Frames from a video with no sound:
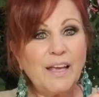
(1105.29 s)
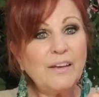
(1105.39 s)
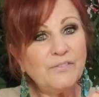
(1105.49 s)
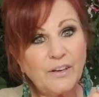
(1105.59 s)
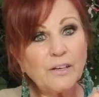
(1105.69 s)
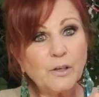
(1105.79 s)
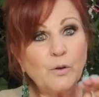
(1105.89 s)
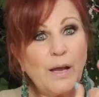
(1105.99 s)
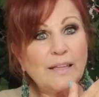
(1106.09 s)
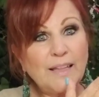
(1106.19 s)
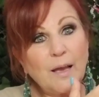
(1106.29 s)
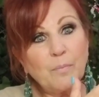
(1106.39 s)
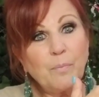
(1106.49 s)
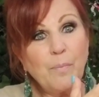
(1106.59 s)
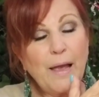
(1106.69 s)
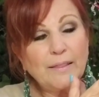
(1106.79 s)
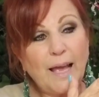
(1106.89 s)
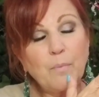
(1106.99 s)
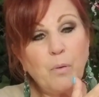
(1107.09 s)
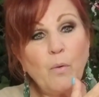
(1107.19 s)
And Pharaoh at that at
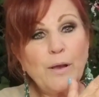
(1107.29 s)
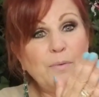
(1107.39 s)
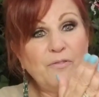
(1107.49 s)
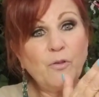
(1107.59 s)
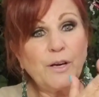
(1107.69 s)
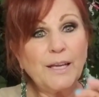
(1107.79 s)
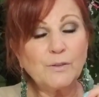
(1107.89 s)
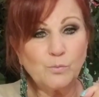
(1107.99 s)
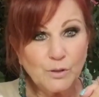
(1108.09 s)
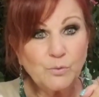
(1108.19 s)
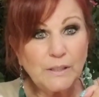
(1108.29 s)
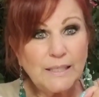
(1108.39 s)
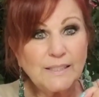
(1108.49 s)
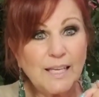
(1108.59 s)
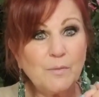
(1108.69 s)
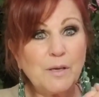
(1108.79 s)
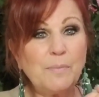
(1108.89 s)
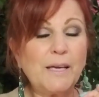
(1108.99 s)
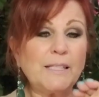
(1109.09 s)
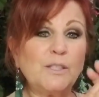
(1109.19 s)
that point beforehand was really his enemy
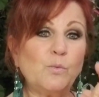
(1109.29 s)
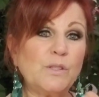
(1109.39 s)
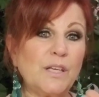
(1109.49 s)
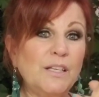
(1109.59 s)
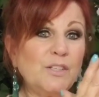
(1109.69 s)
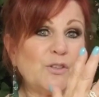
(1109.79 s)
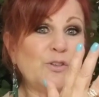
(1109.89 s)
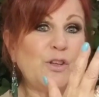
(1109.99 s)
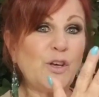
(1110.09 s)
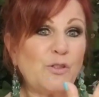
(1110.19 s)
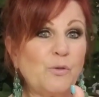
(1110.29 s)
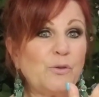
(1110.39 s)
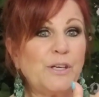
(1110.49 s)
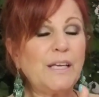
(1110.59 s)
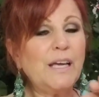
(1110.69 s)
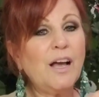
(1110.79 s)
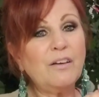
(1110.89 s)
because it was under the authority